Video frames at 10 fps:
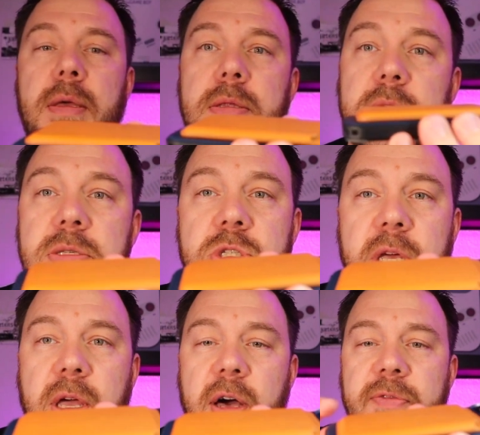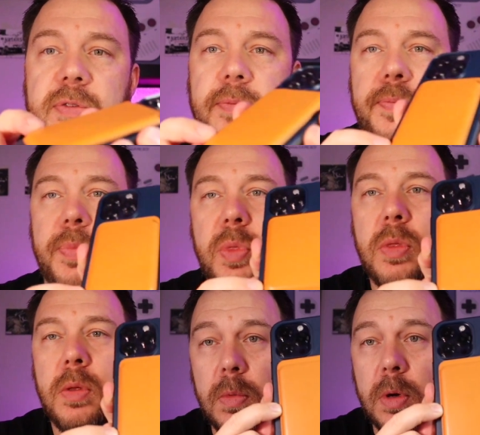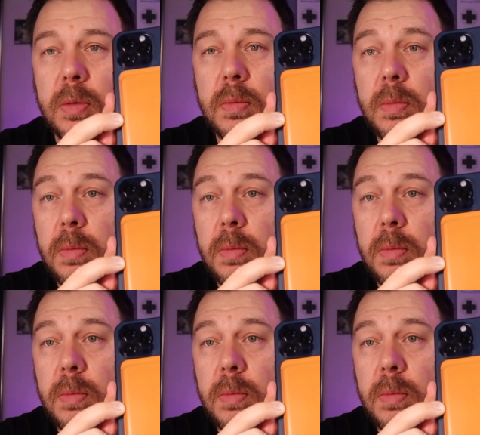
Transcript: Doesn't shake off. Whoa.